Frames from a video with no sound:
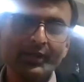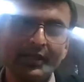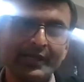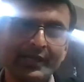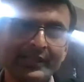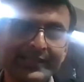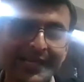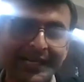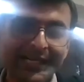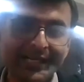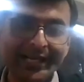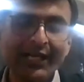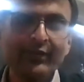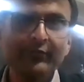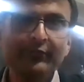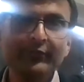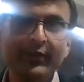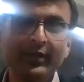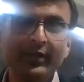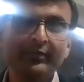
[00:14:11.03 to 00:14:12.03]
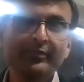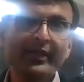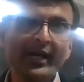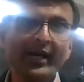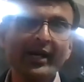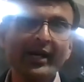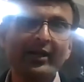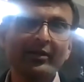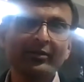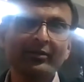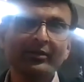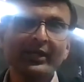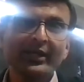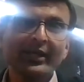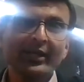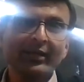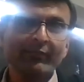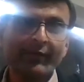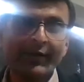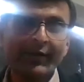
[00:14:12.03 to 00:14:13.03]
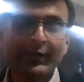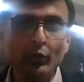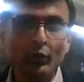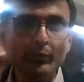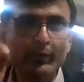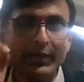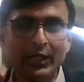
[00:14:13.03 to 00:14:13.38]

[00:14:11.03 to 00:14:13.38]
a decade from now, when you